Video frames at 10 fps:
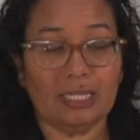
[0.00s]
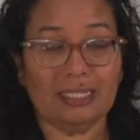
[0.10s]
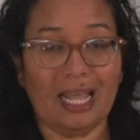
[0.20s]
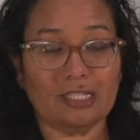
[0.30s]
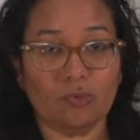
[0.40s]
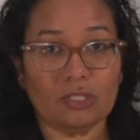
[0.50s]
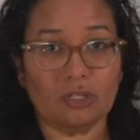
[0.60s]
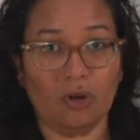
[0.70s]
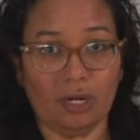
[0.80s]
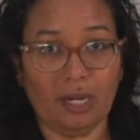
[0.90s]
That's what's
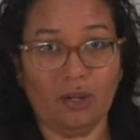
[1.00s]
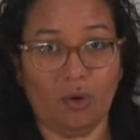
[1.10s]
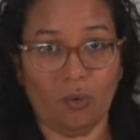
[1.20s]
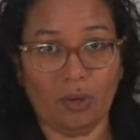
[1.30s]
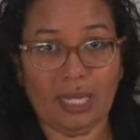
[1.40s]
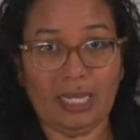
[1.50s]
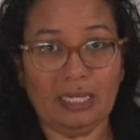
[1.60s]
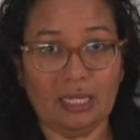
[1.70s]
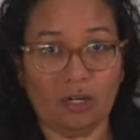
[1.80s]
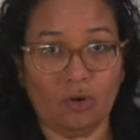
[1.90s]
going to go
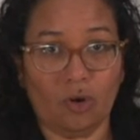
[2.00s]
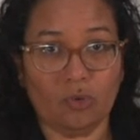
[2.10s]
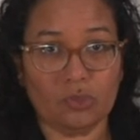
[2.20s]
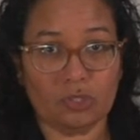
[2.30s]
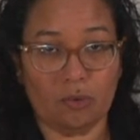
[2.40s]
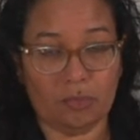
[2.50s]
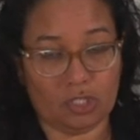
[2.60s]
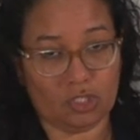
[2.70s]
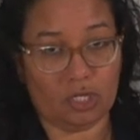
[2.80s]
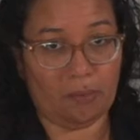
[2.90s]
in the gross
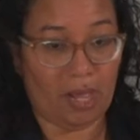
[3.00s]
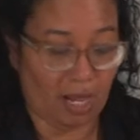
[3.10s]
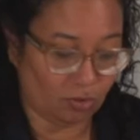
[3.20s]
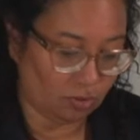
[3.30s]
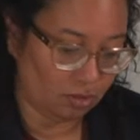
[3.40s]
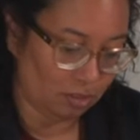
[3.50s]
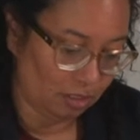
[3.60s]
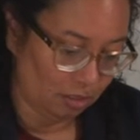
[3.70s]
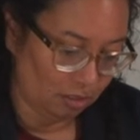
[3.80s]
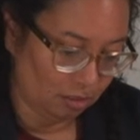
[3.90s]
commission amount.
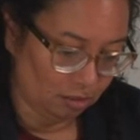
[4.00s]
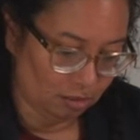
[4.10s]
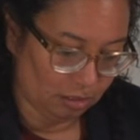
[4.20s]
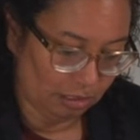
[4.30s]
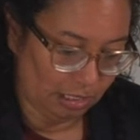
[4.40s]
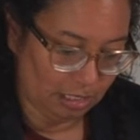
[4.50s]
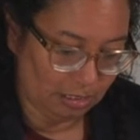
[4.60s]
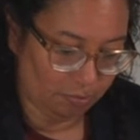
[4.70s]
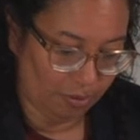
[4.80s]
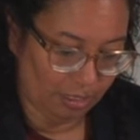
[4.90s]
So
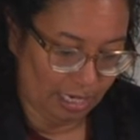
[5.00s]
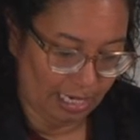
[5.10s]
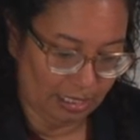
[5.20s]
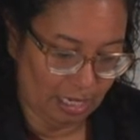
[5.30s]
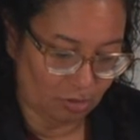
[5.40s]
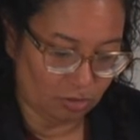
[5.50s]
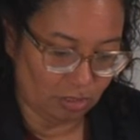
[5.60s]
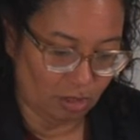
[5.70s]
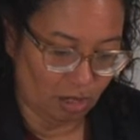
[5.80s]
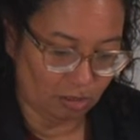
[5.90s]
let's put
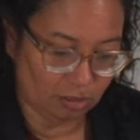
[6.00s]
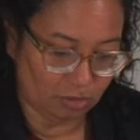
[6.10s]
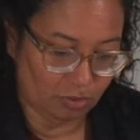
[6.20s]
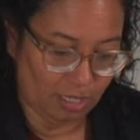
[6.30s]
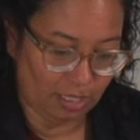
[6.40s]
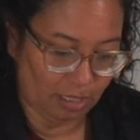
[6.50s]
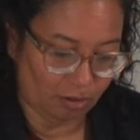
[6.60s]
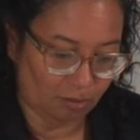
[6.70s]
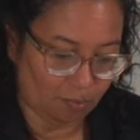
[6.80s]
$8,000 right there.